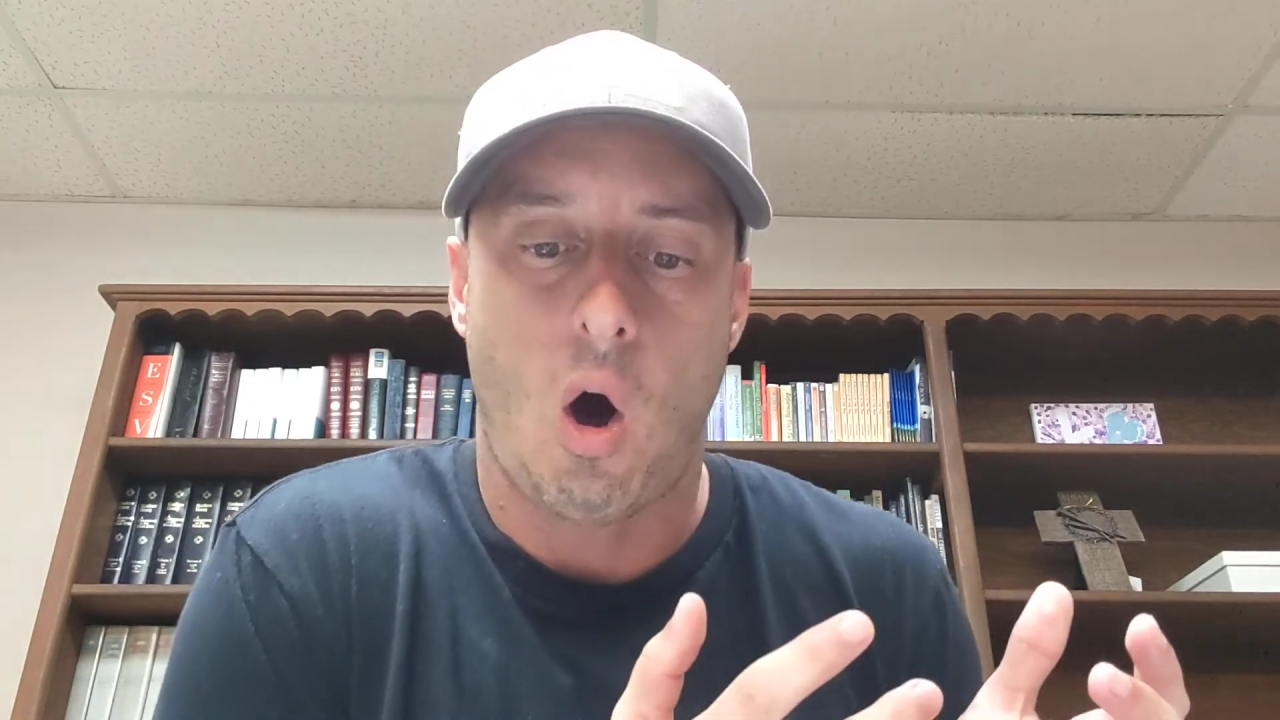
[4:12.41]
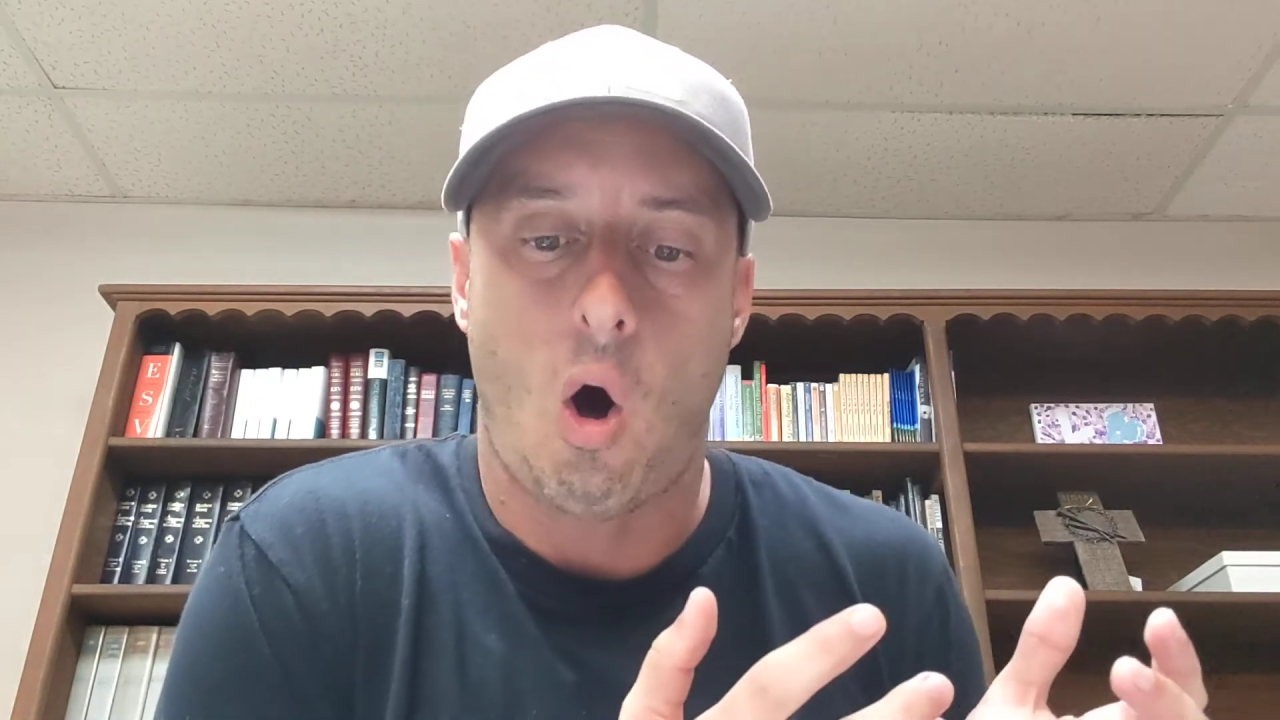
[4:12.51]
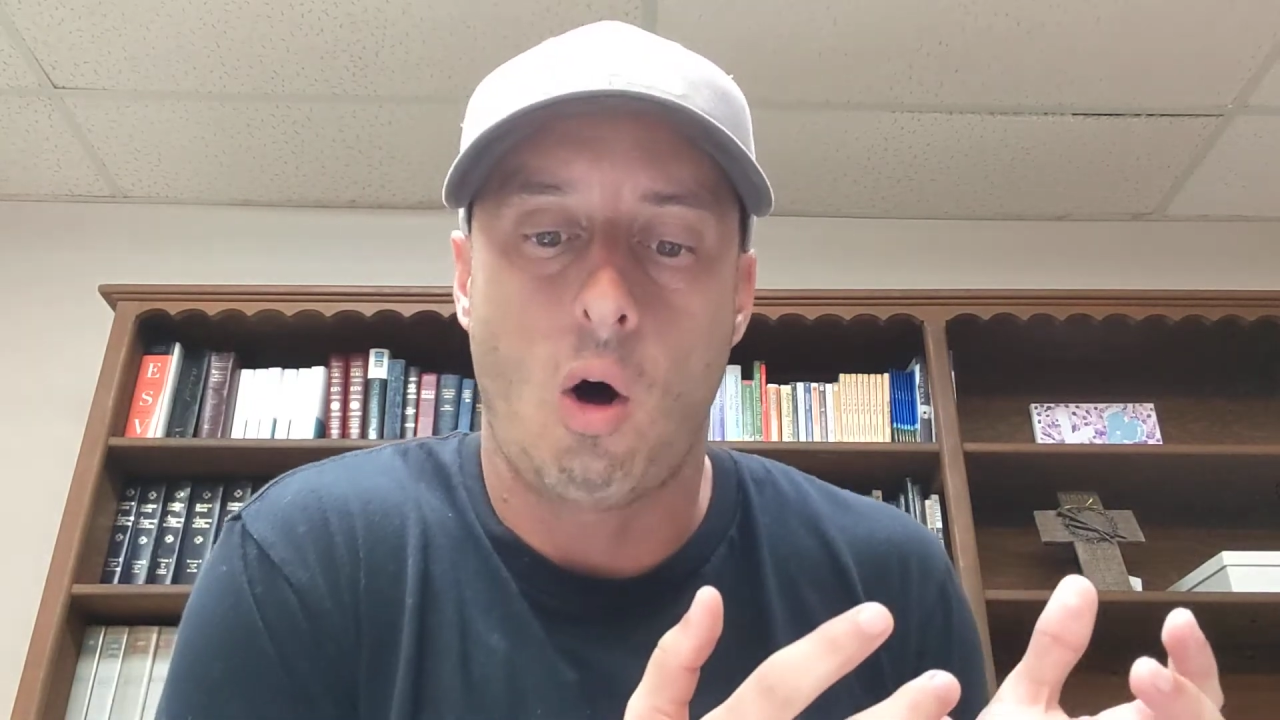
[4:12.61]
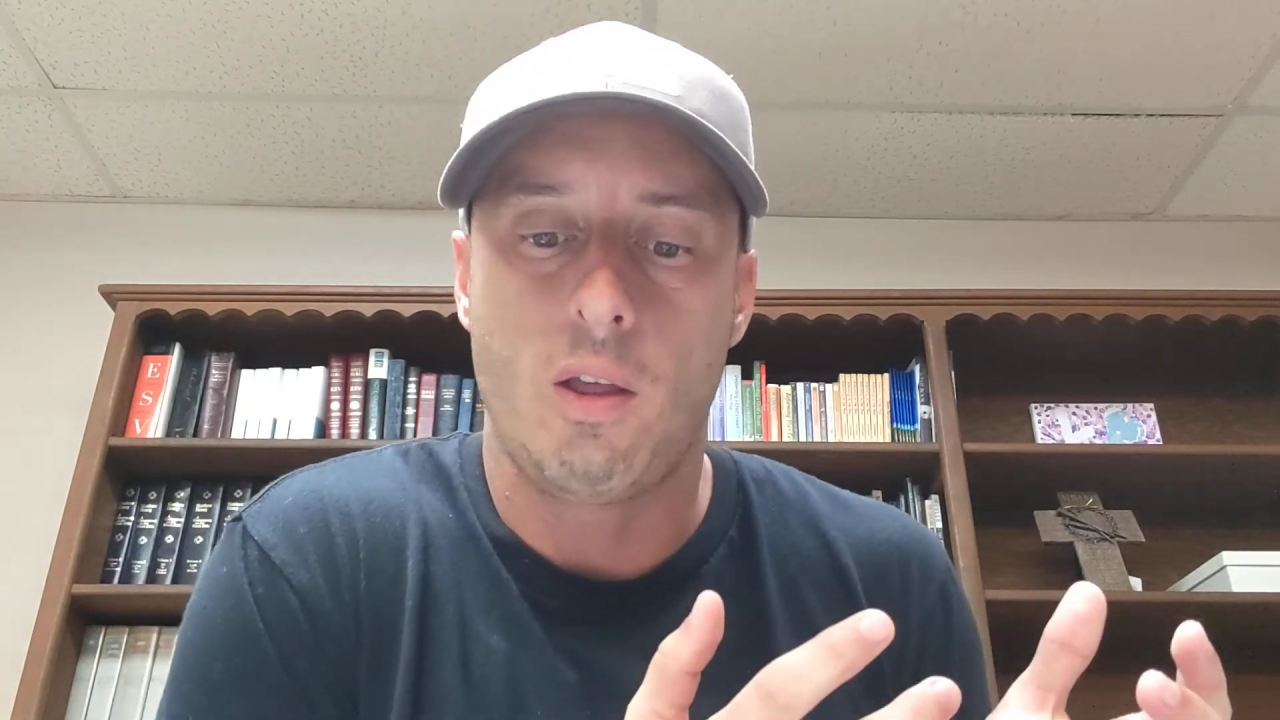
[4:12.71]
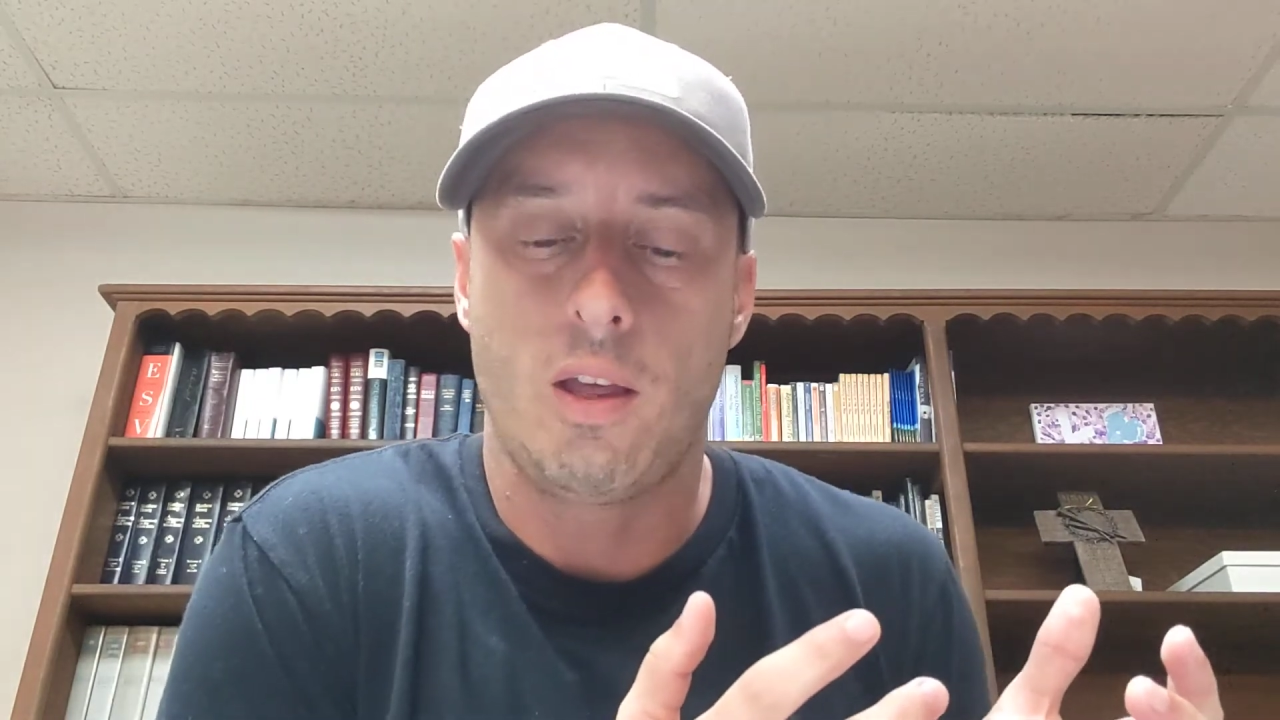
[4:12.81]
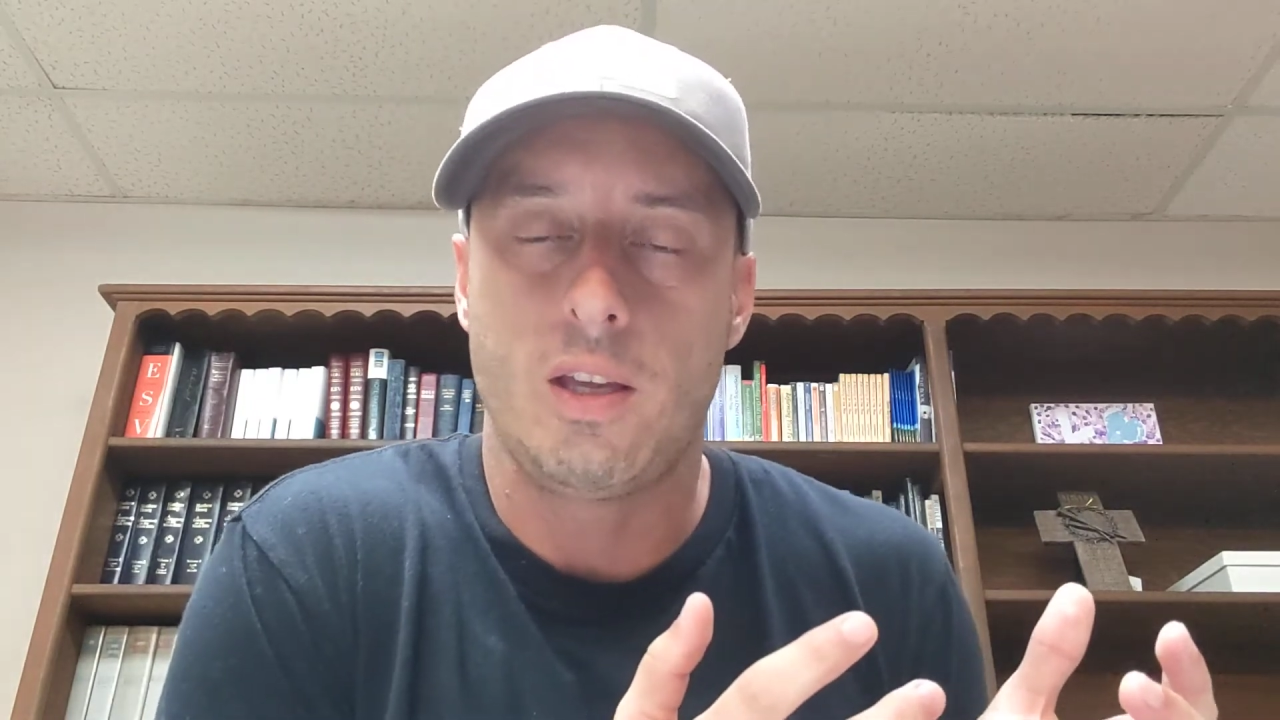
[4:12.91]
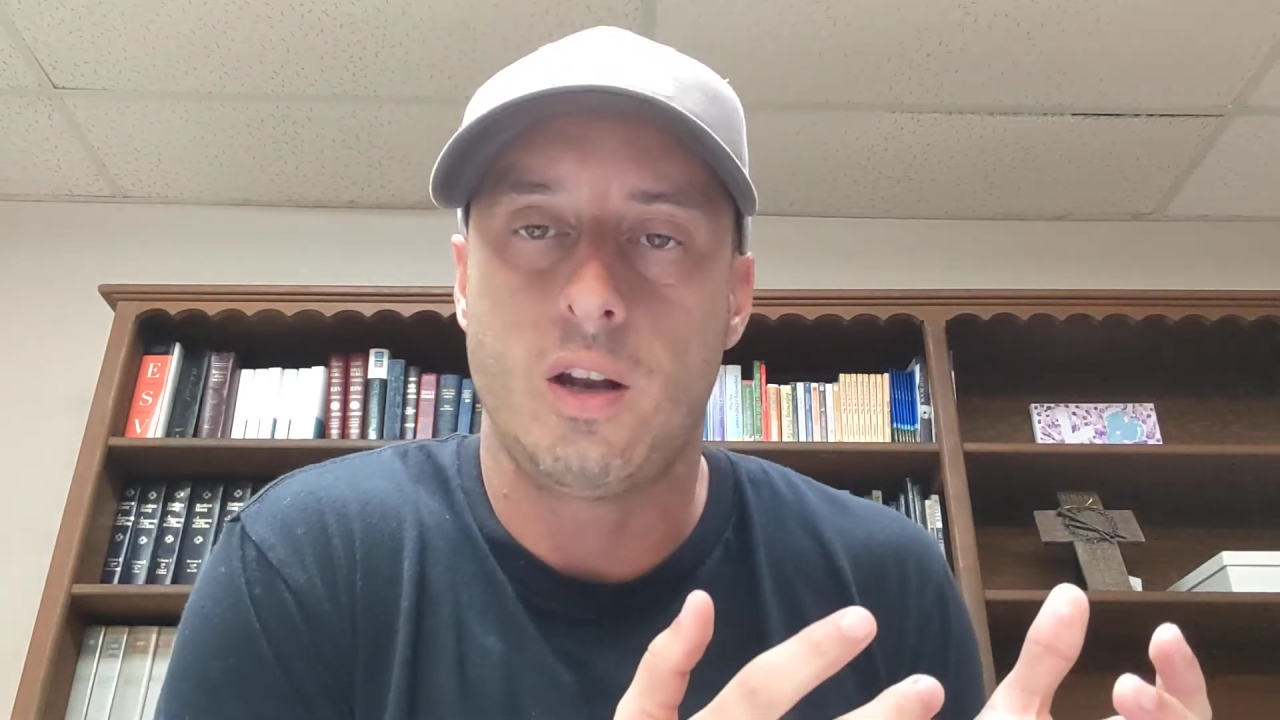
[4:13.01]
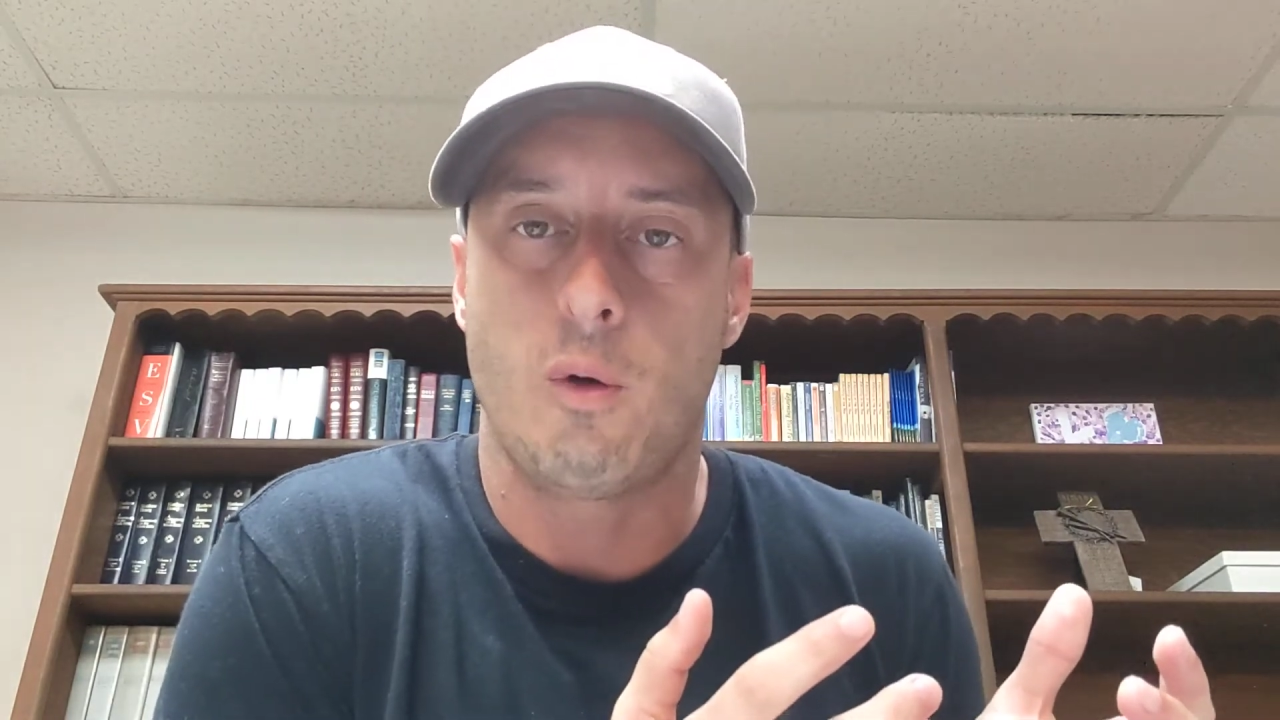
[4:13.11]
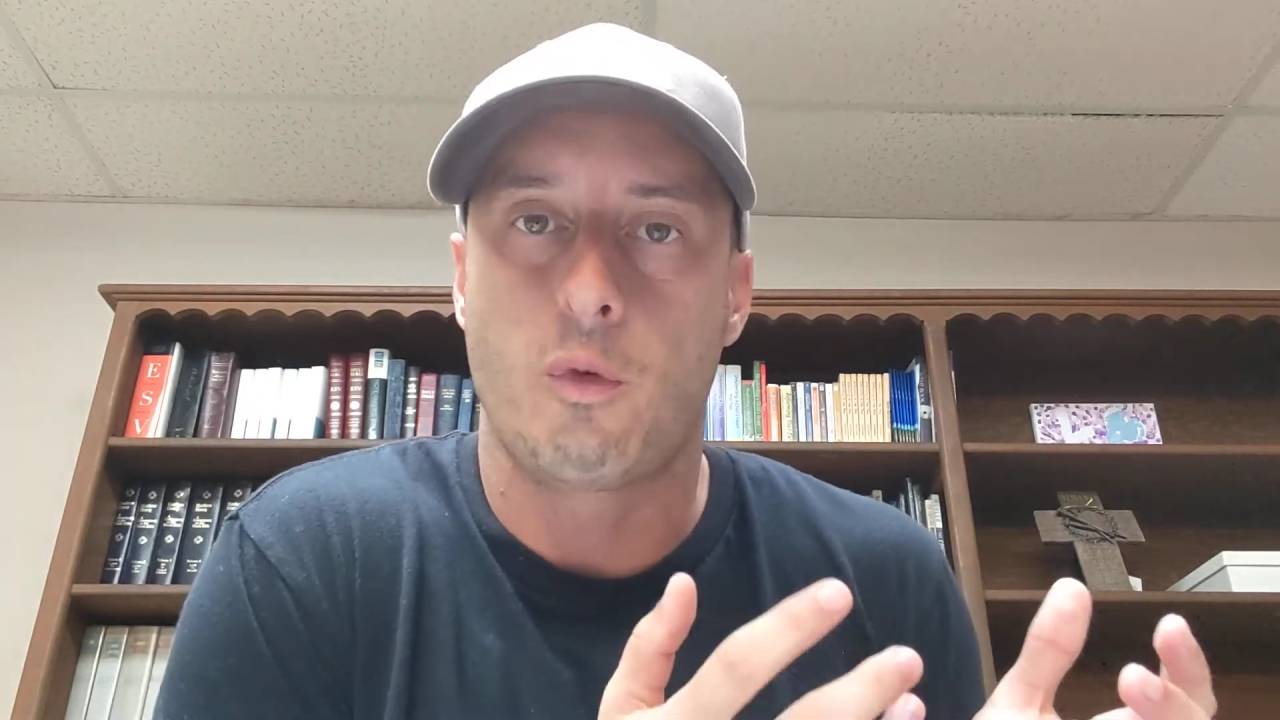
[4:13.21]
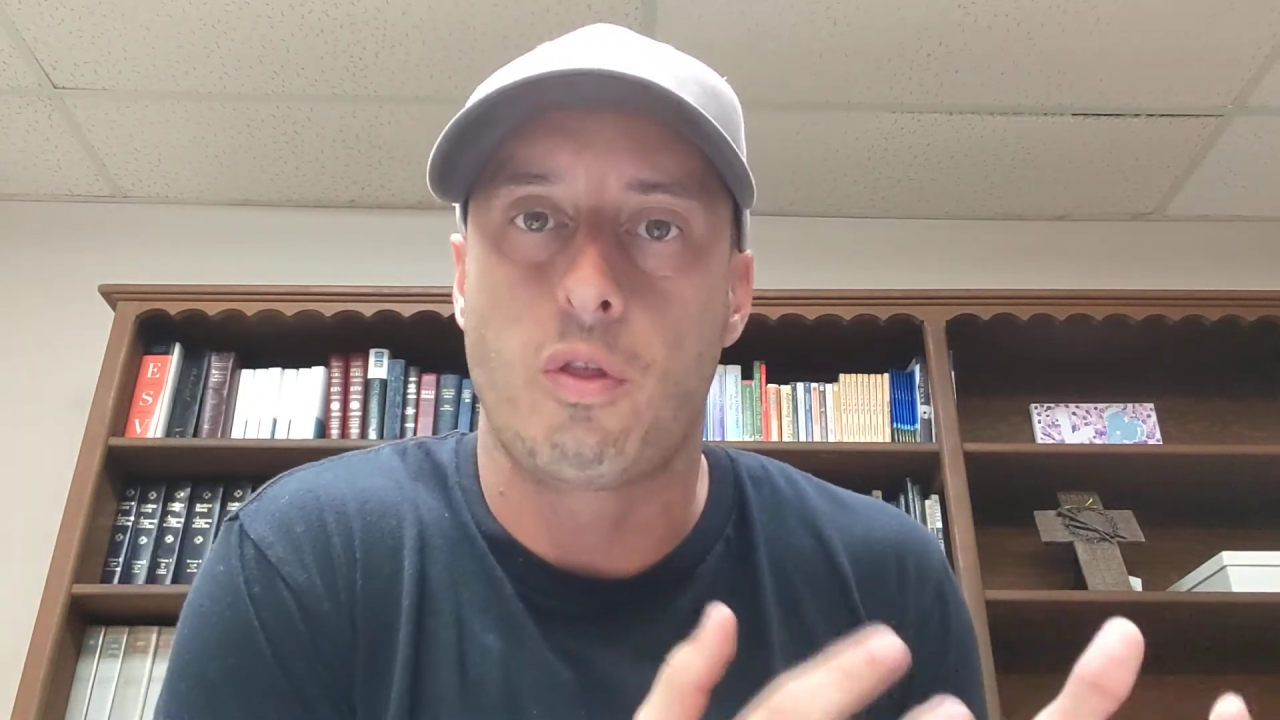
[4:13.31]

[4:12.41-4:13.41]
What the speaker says: for